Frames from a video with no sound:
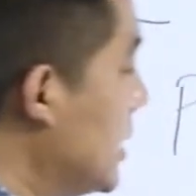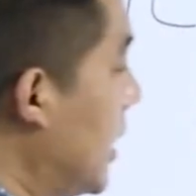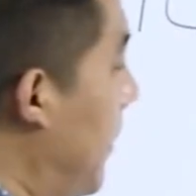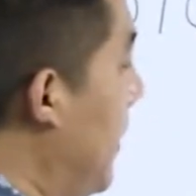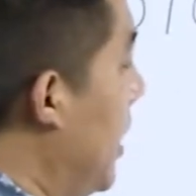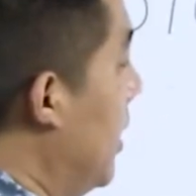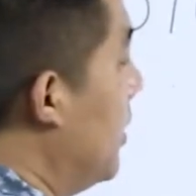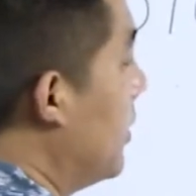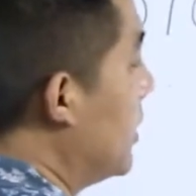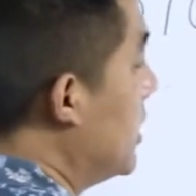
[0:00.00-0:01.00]
some
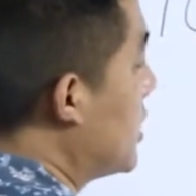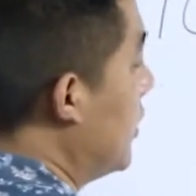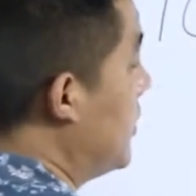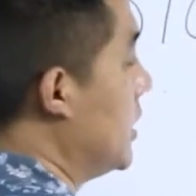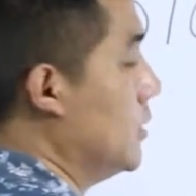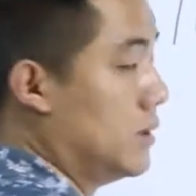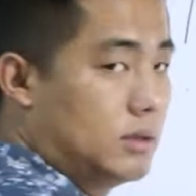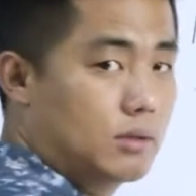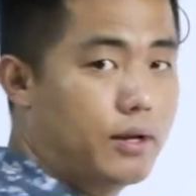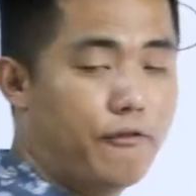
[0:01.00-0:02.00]
descriptions.
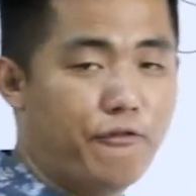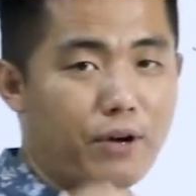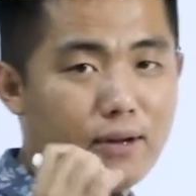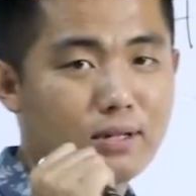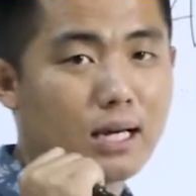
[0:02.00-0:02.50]
Okay, 5